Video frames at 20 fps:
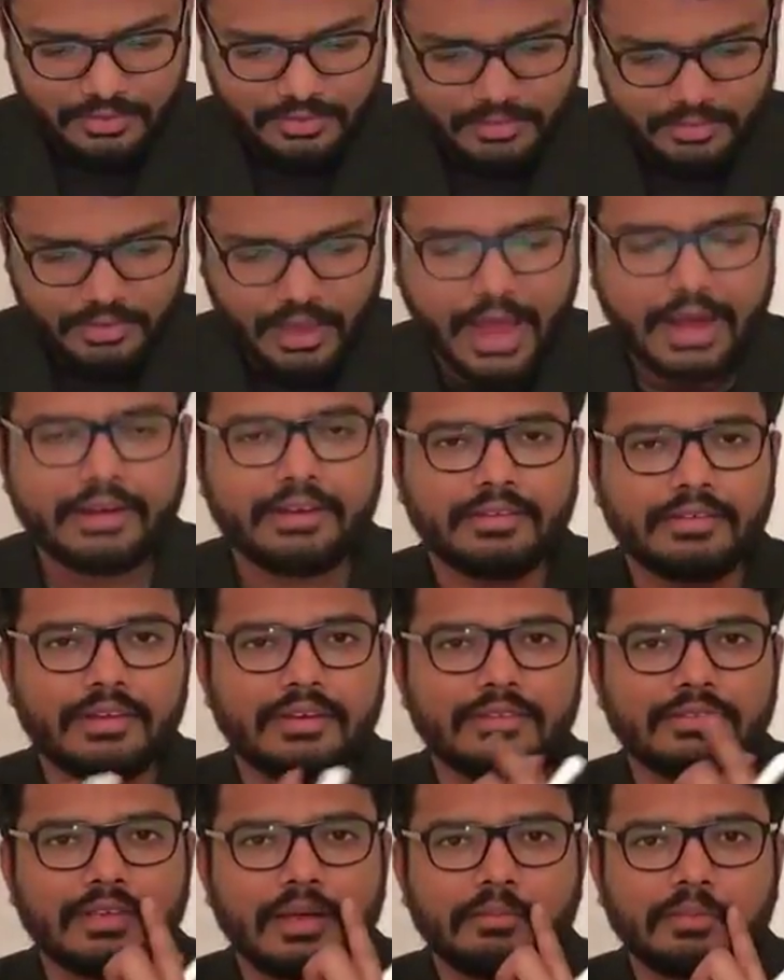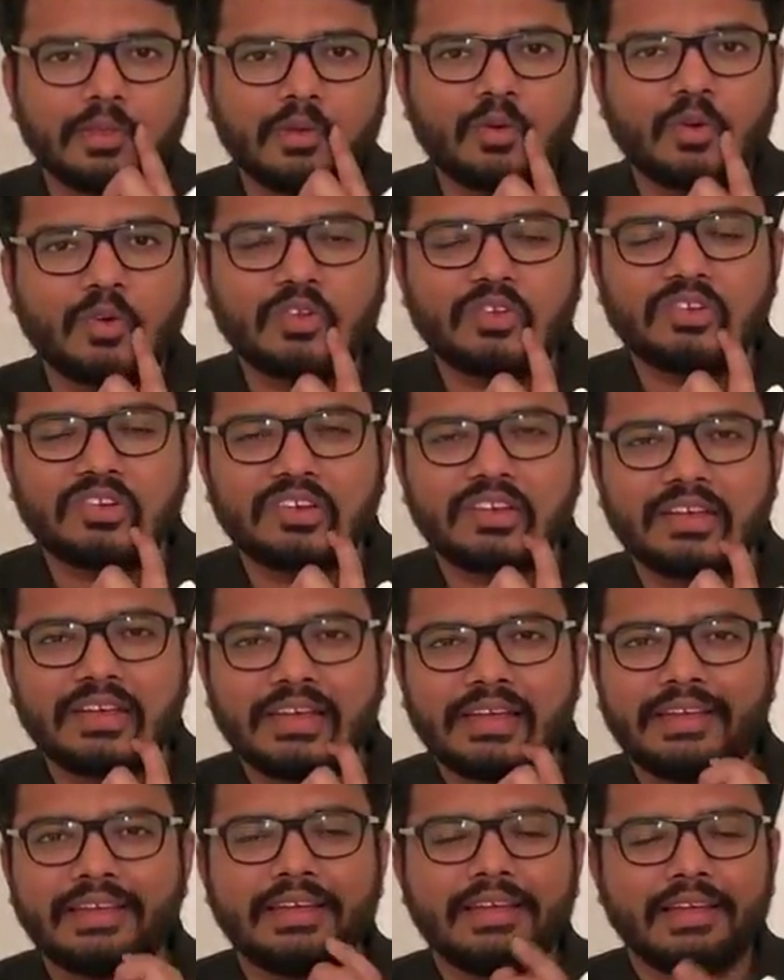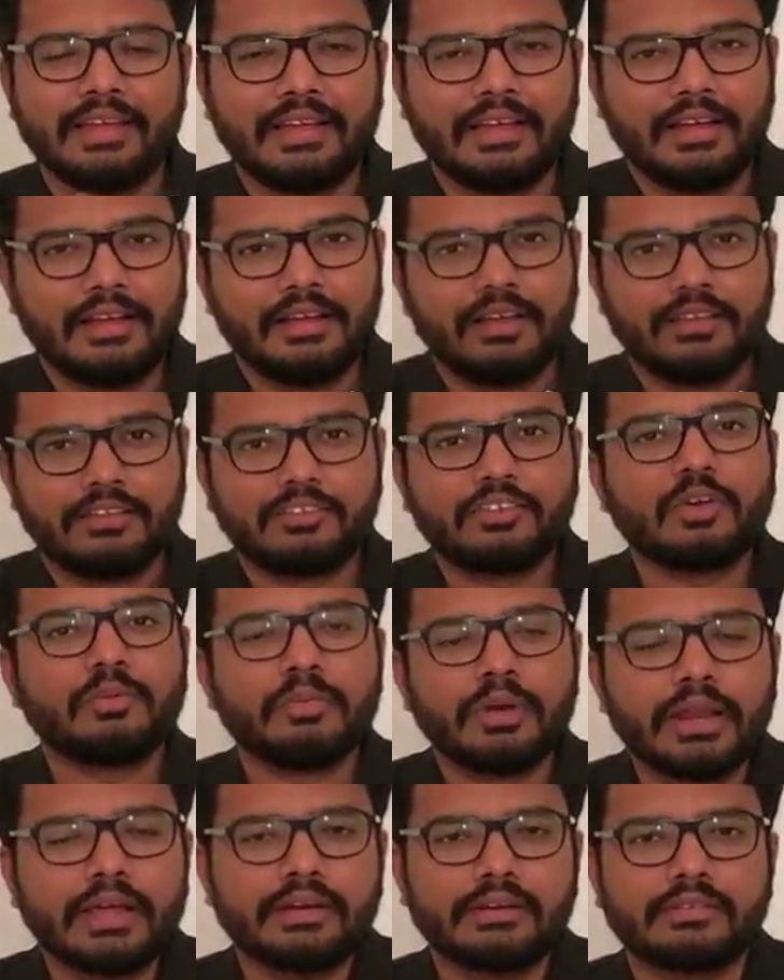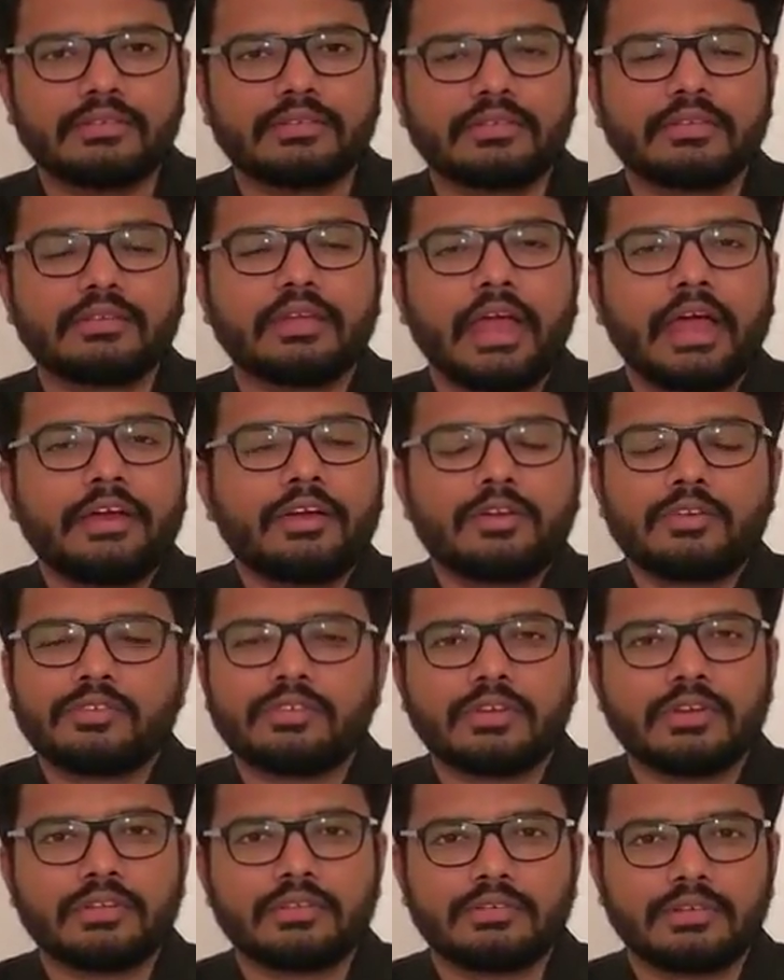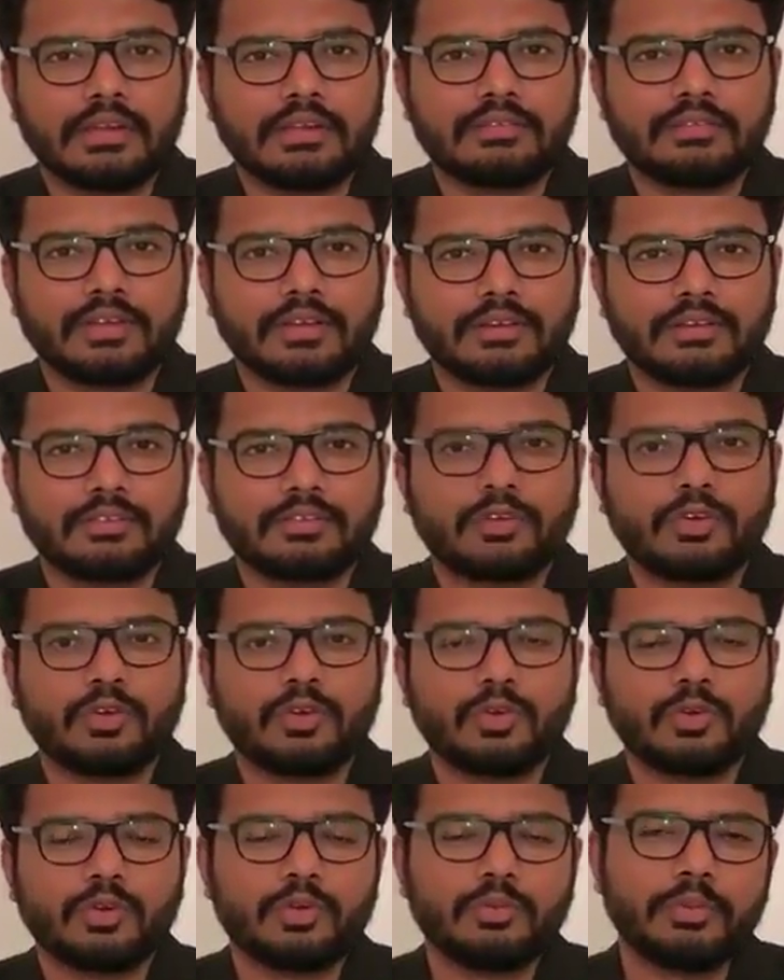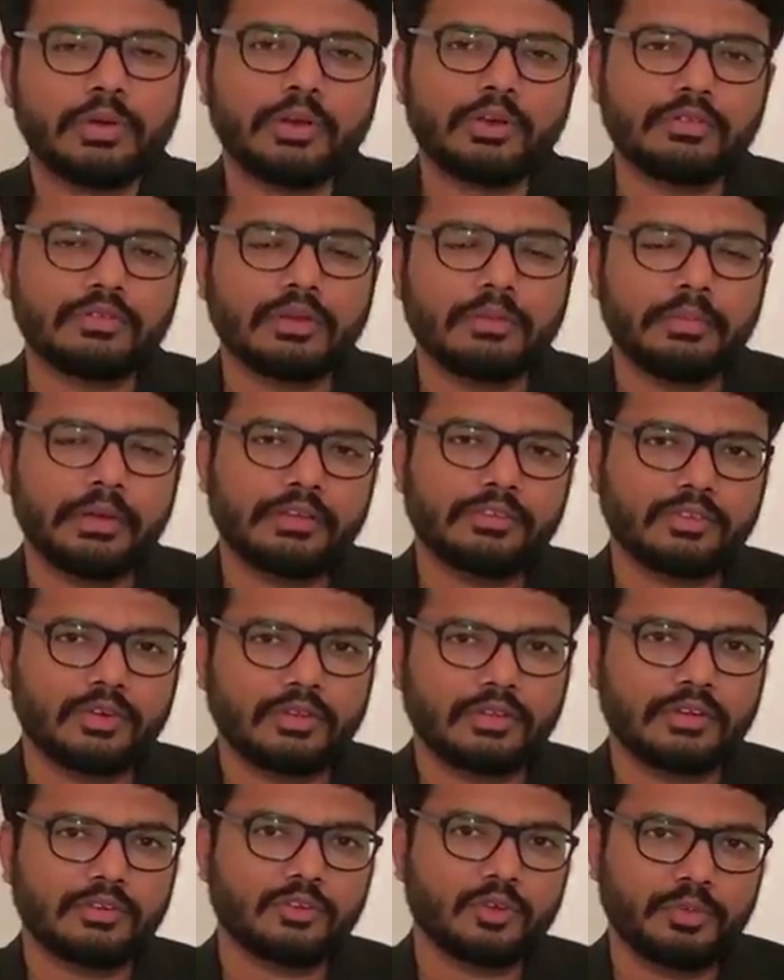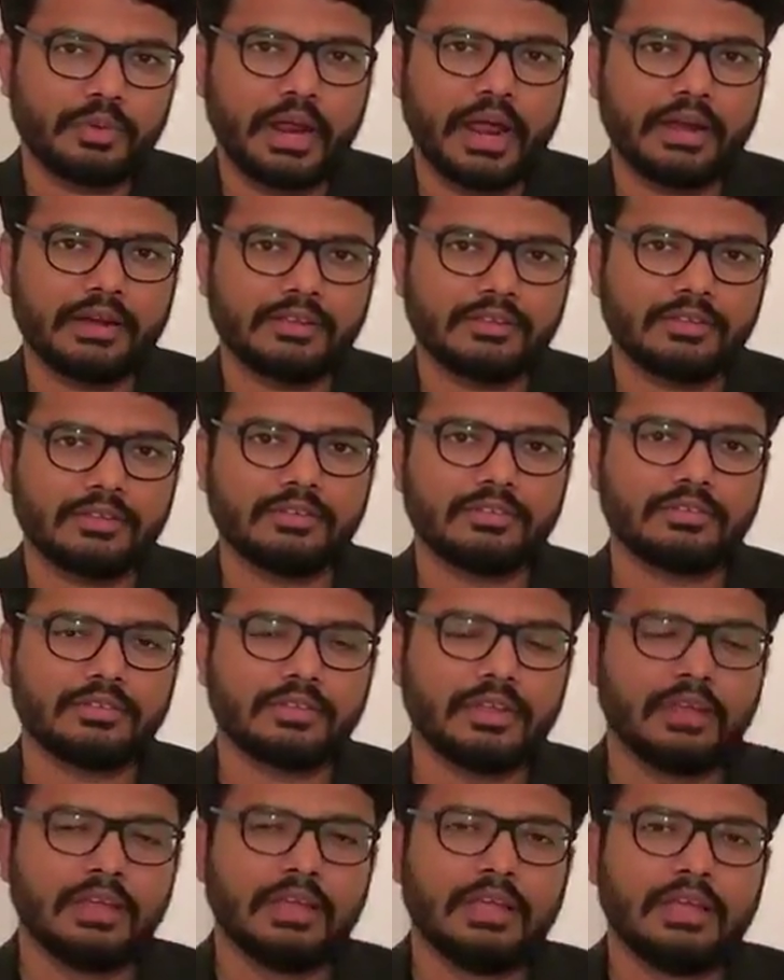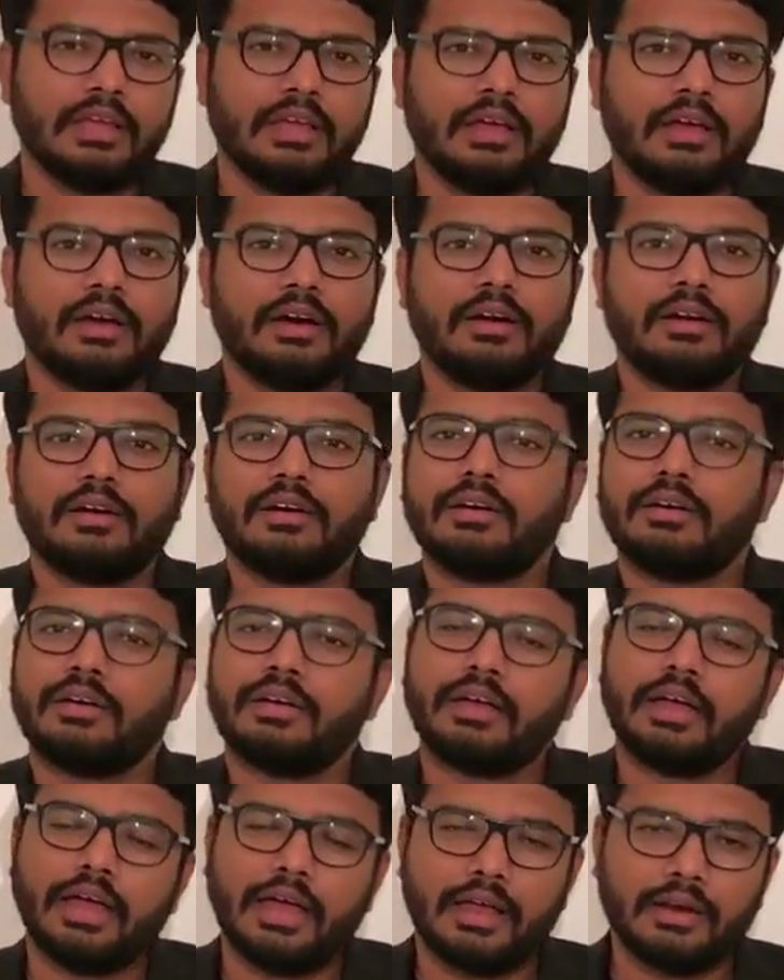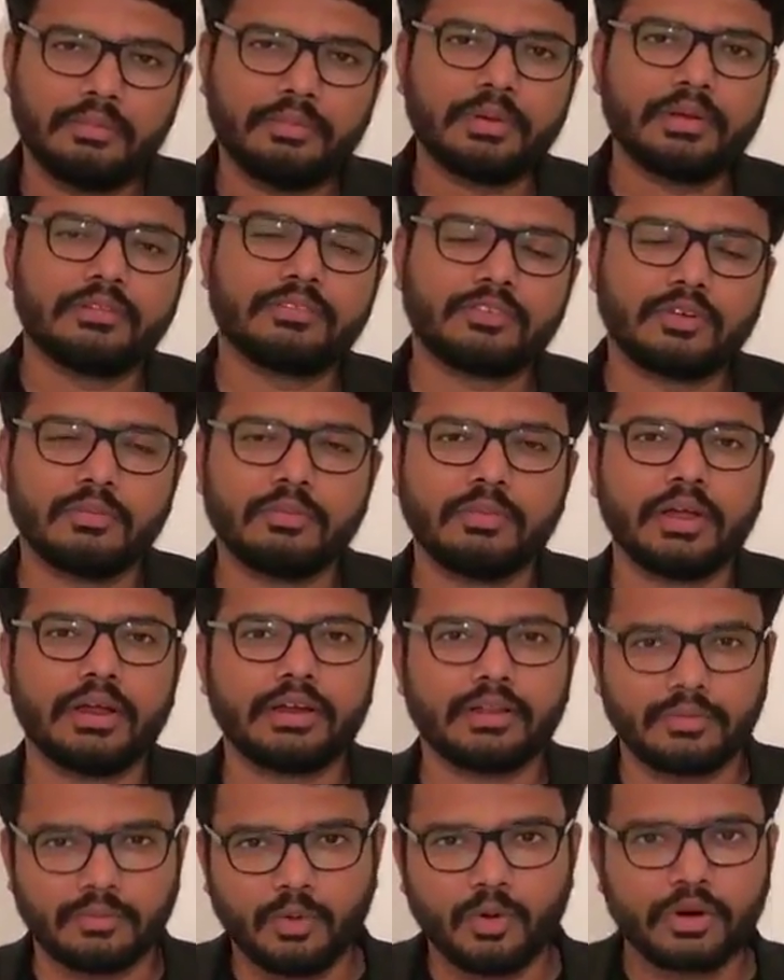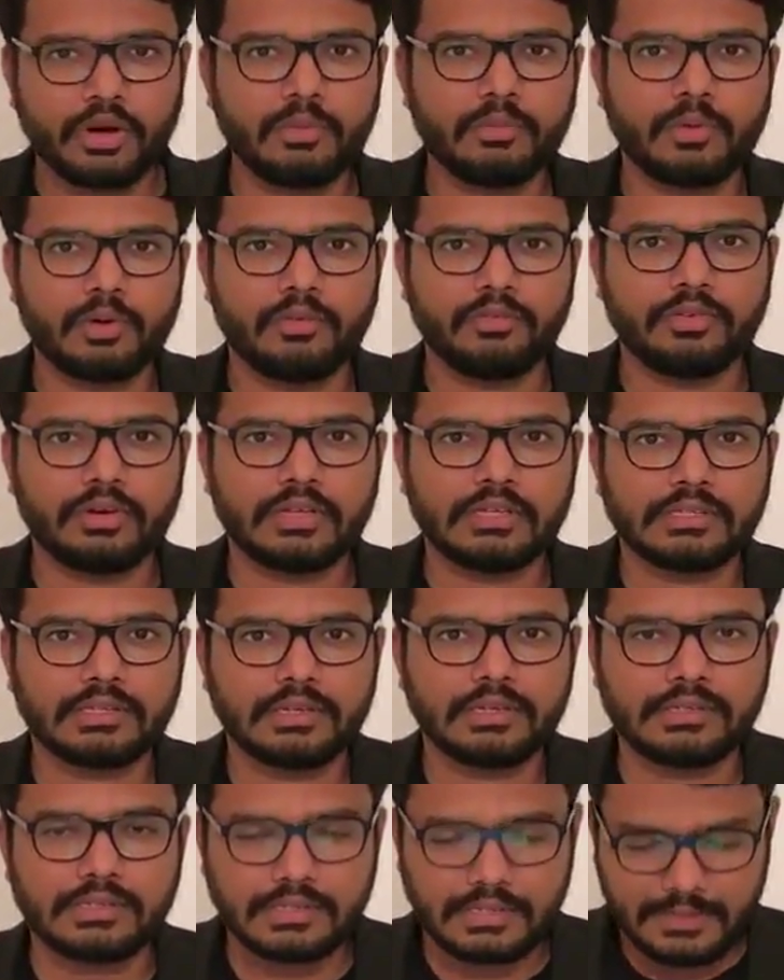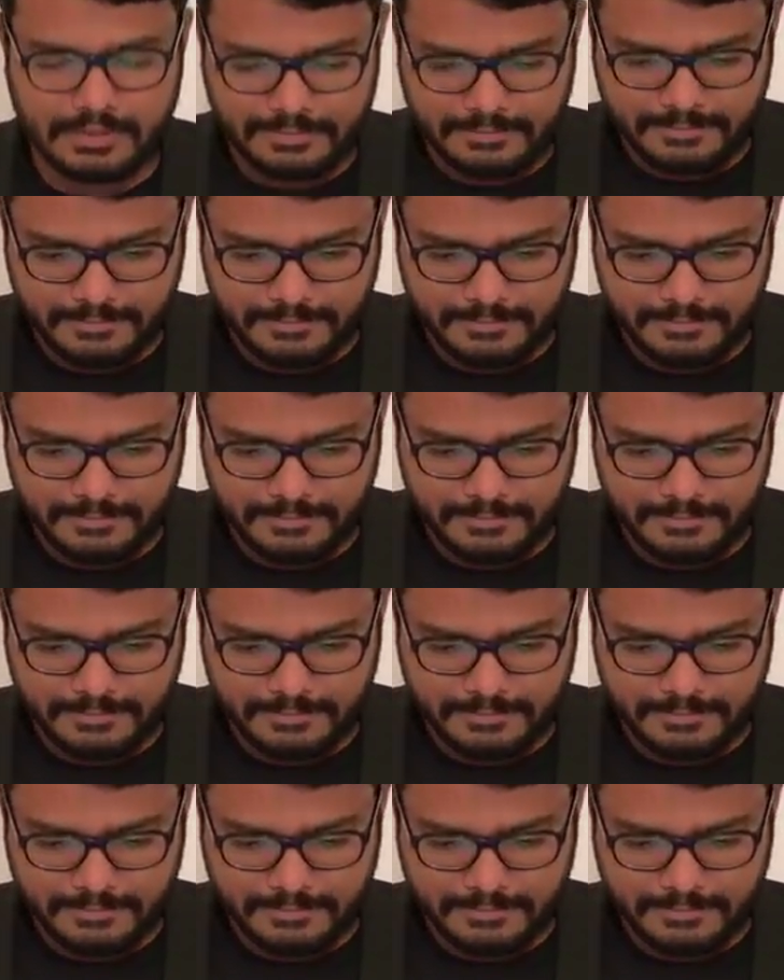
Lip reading: The antigen is something which stimulates endogenous T cells. So you mean to say based on the superantigens help in stimulating more number of T cells?